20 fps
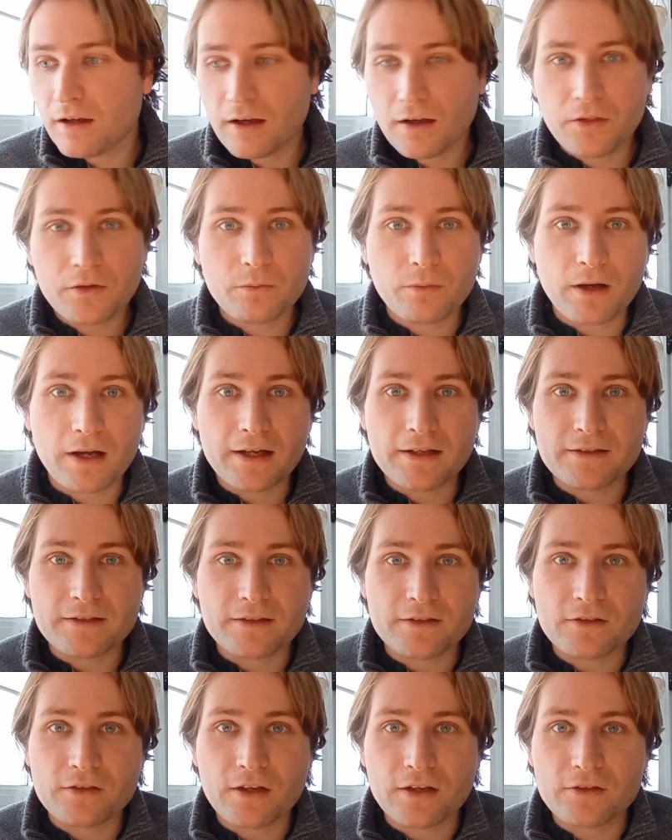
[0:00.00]
Otherwise,
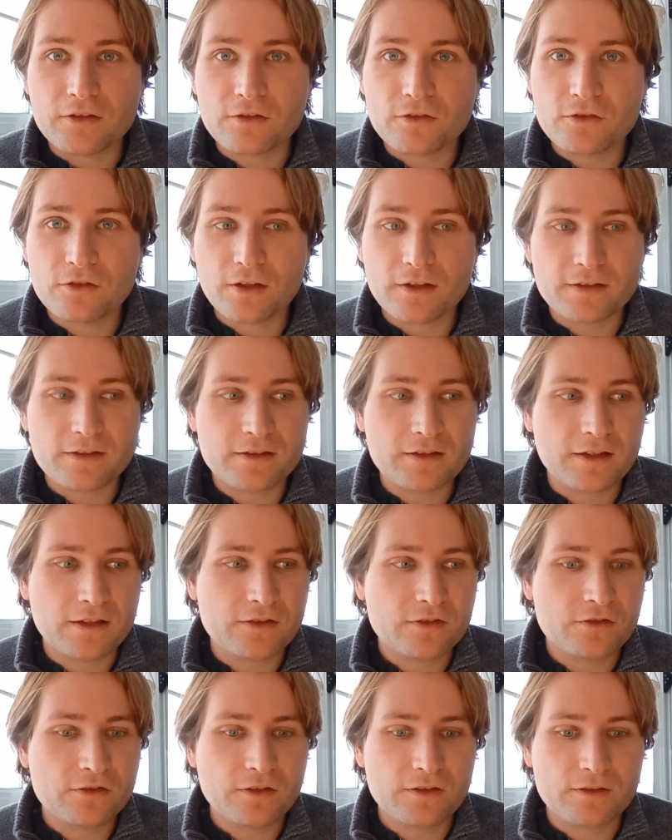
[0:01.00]
it's, it's just
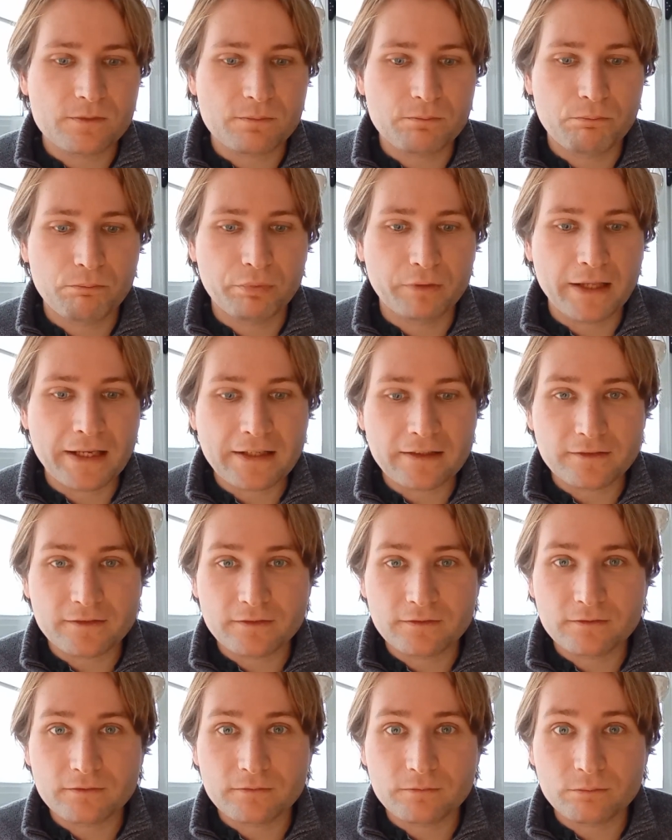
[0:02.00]
it's just
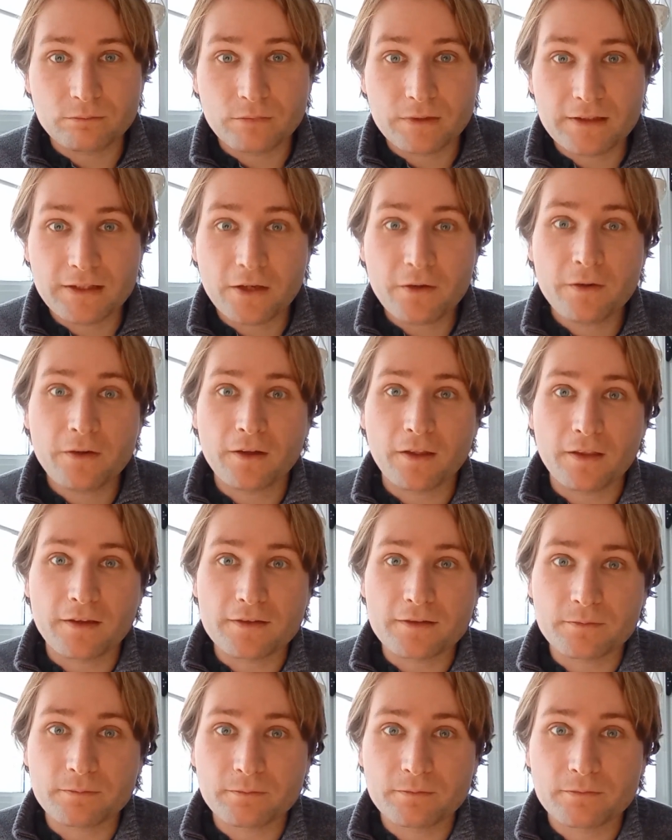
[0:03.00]
blatant
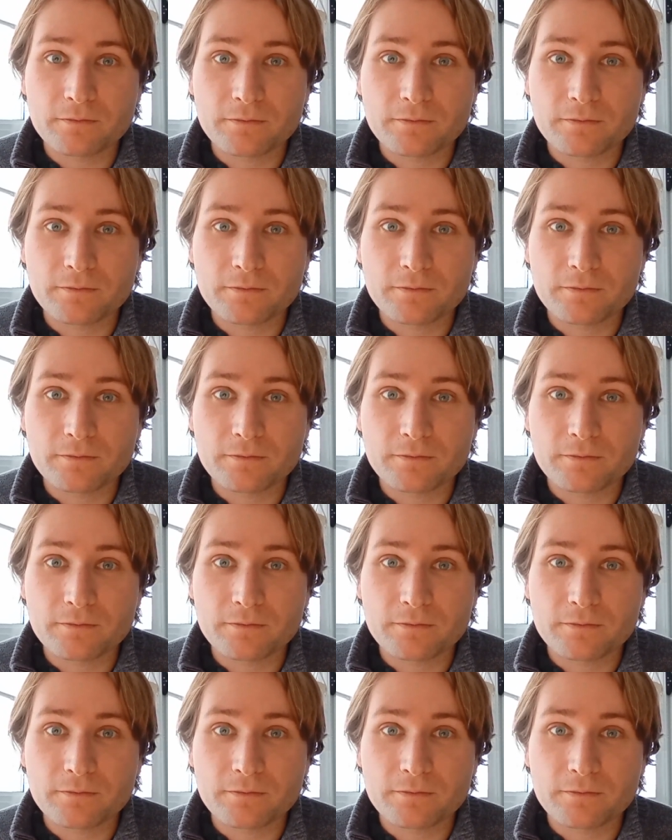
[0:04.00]
materialism,